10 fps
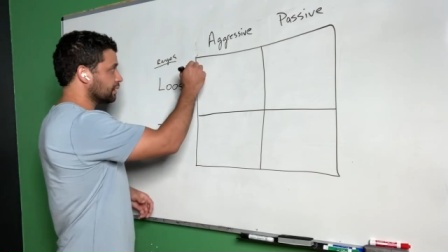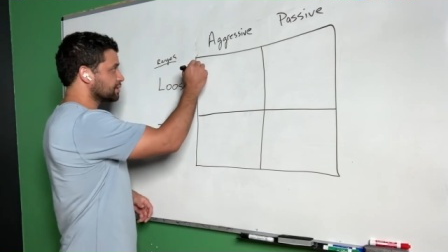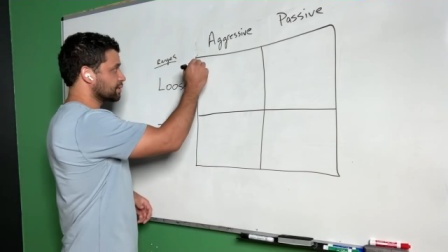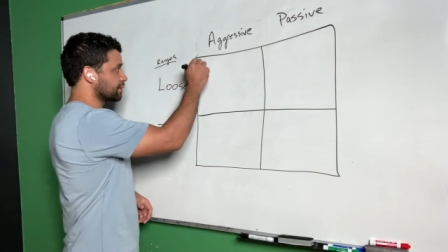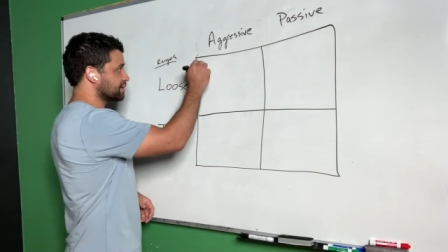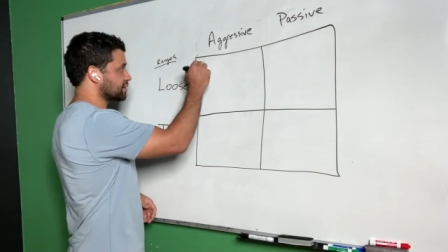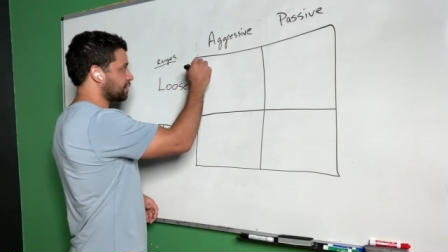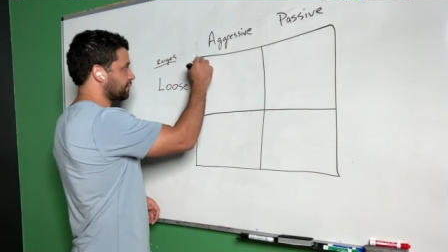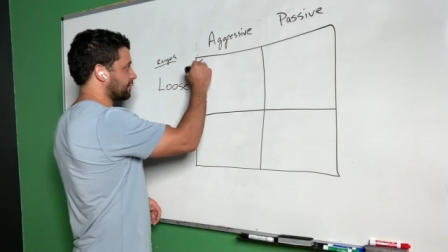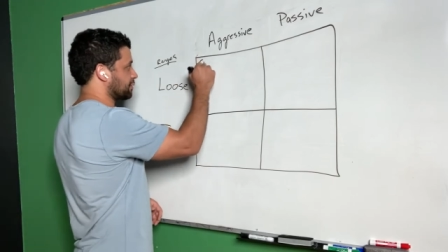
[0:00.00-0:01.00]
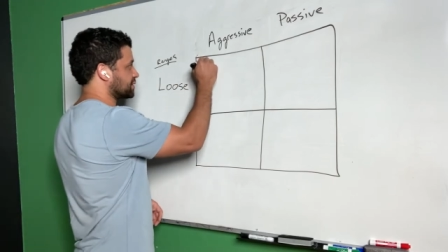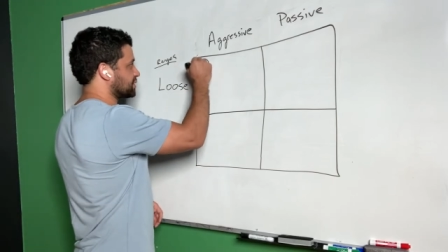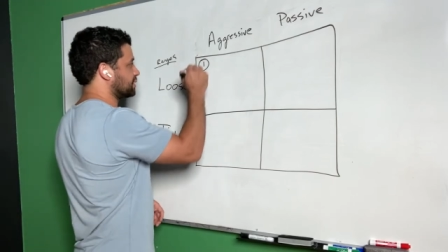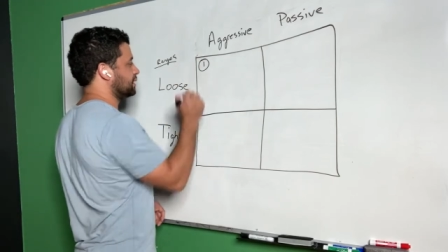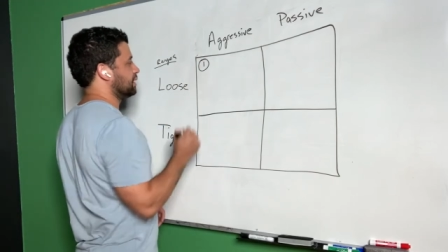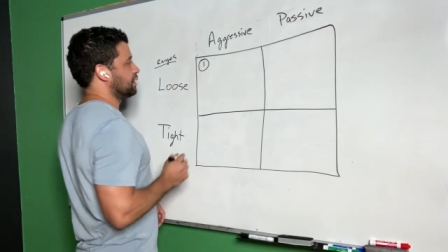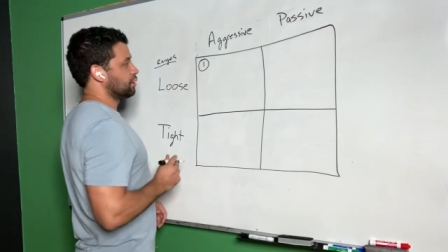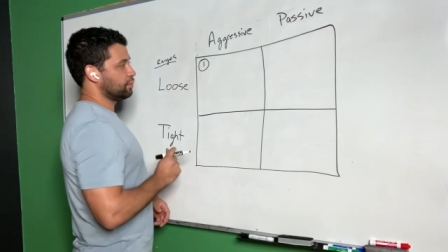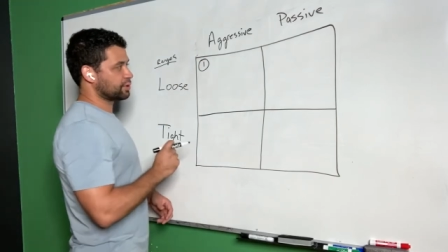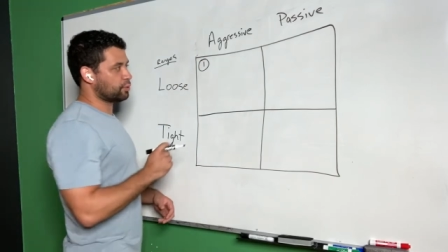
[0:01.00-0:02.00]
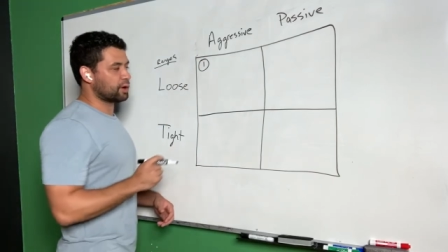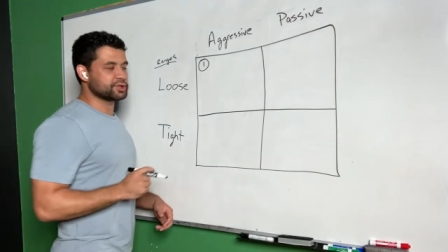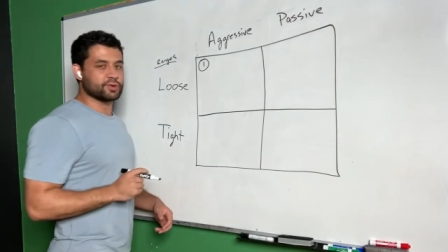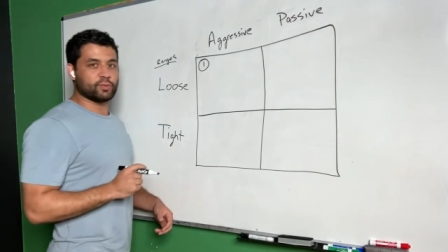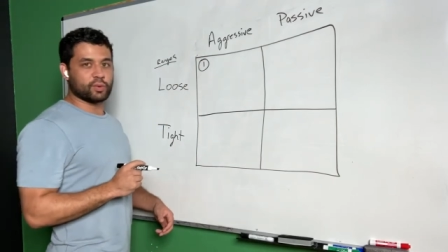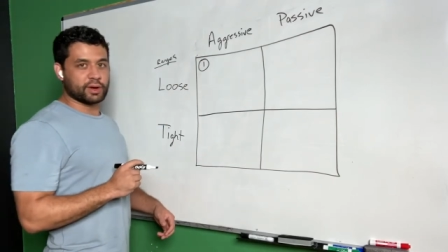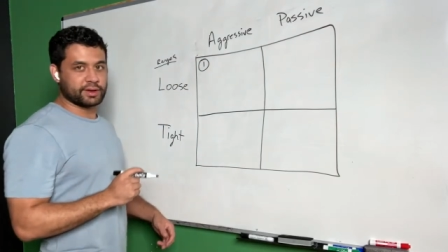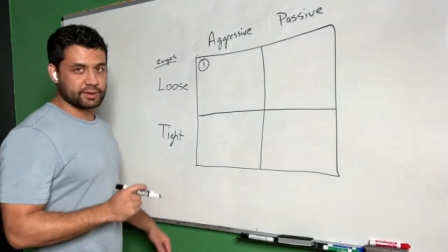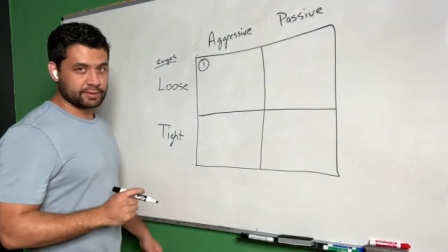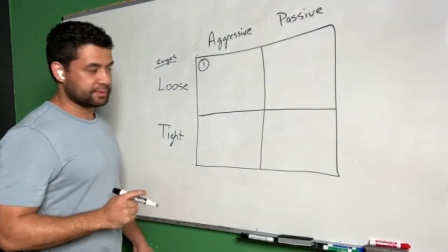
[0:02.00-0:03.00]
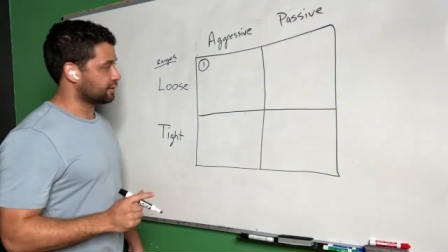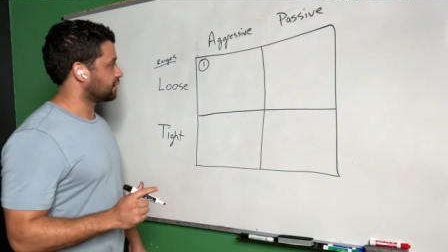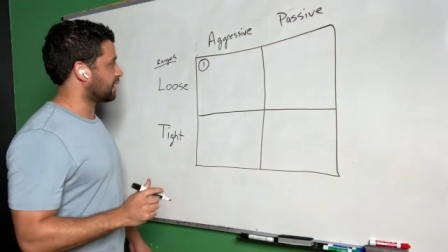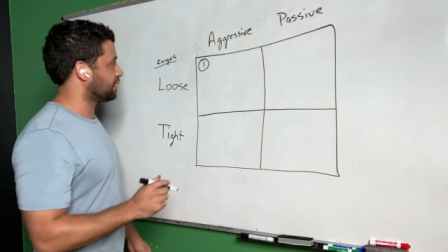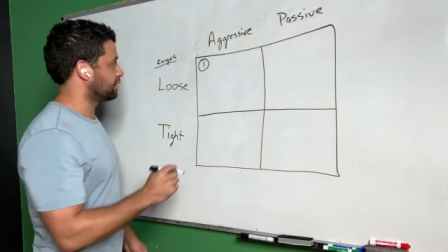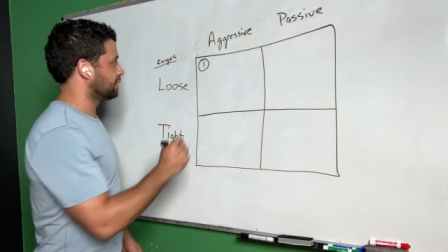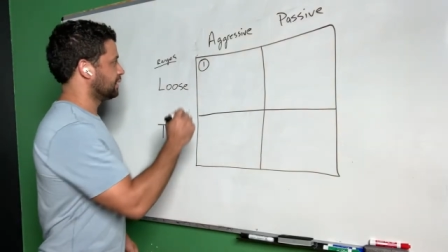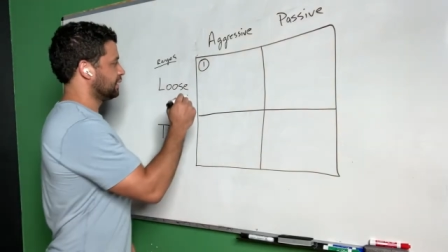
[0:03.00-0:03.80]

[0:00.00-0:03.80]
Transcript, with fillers: So we're gonna start first with quadrant one, okay?